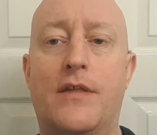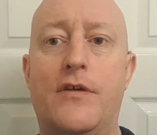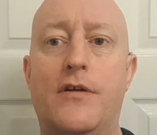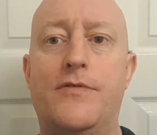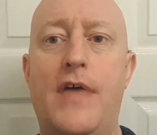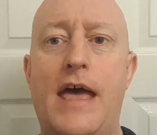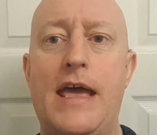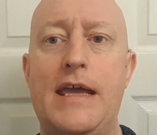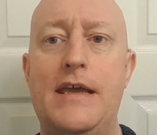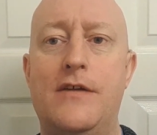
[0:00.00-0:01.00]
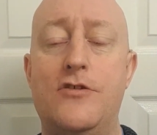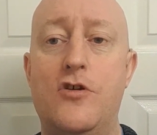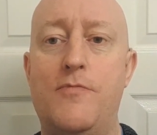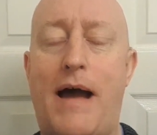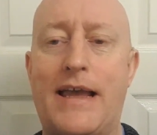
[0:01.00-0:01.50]
that they
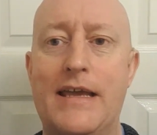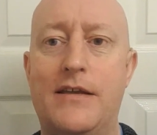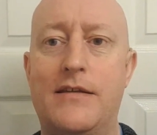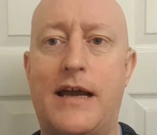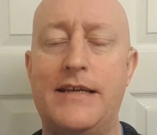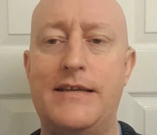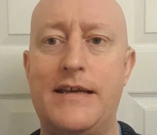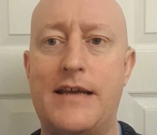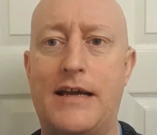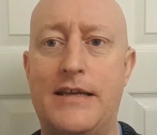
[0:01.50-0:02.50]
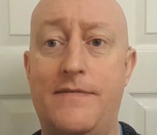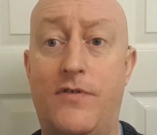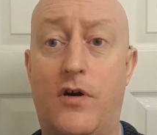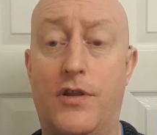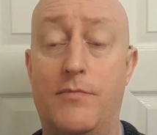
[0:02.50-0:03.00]
knew back in
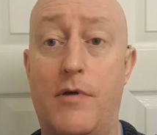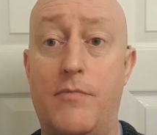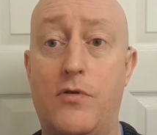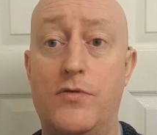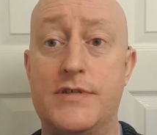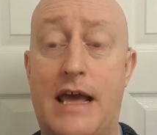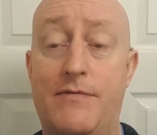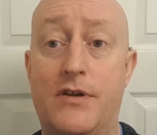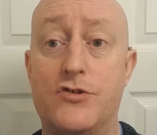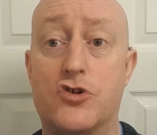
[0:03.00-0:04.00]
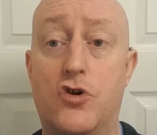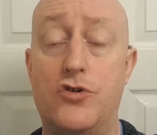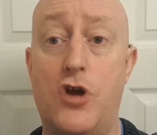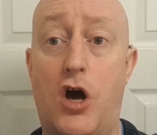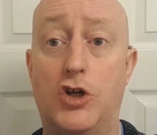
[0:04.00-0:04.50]
1994 that Mahmood's evidence
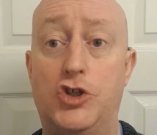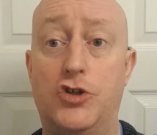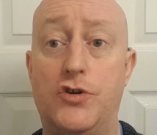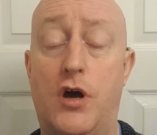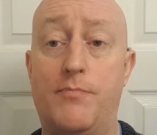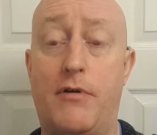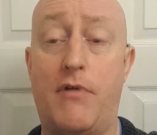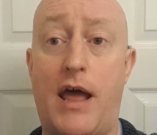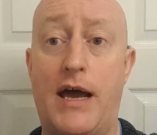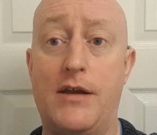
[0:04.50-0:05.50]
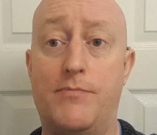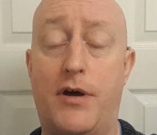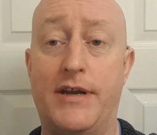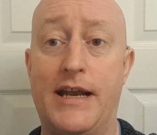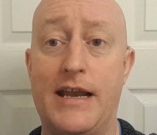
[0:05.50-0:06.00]
could not and should not be relied
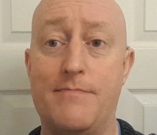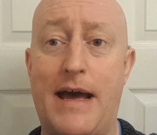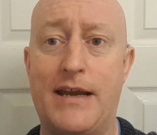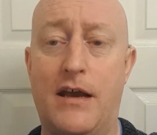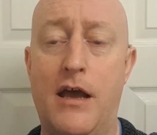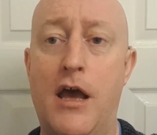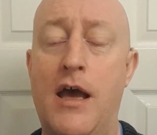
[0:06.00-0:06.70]
upon in any manner,